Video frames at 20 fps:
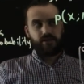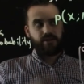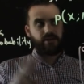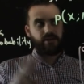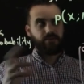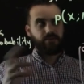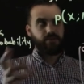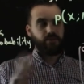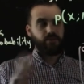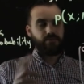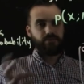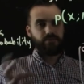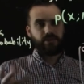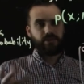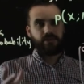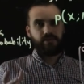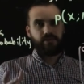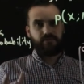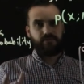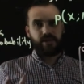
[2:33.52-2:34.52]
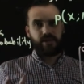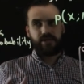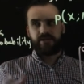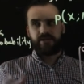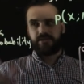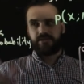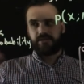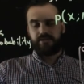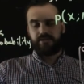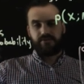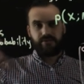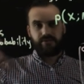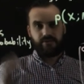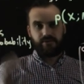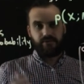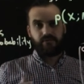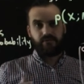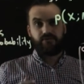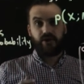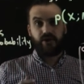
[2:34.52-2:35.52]
then the probability of failures is
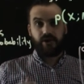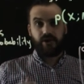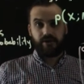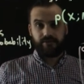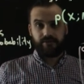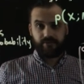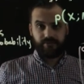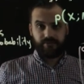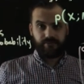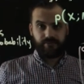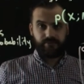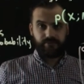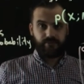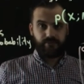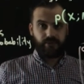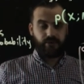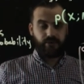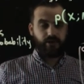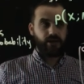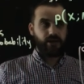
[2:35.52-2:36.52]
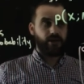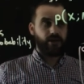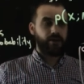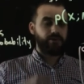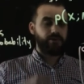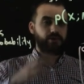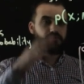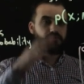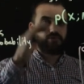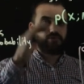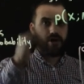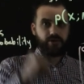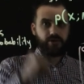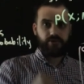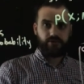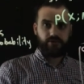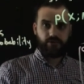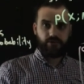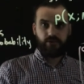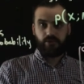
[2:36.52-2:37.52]
five. All right, I'm going to run
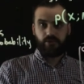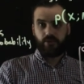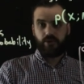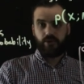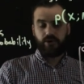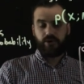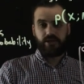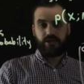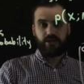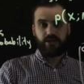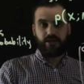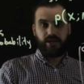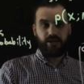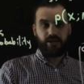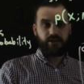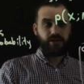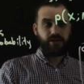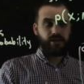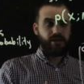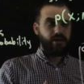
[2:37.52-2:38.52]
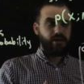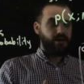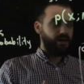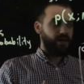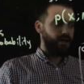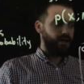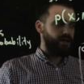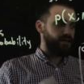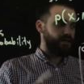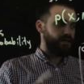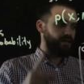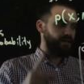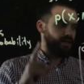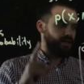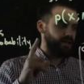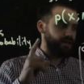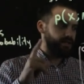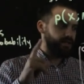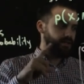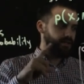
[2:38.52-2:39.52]
through the working now uh, in
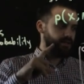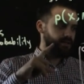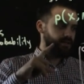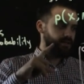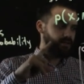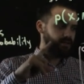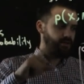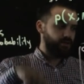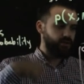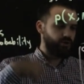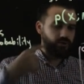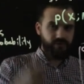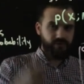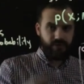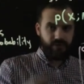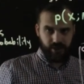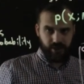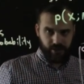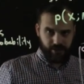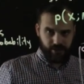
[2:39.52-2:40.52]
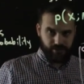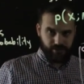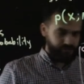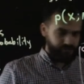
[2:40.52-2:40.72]
a new video.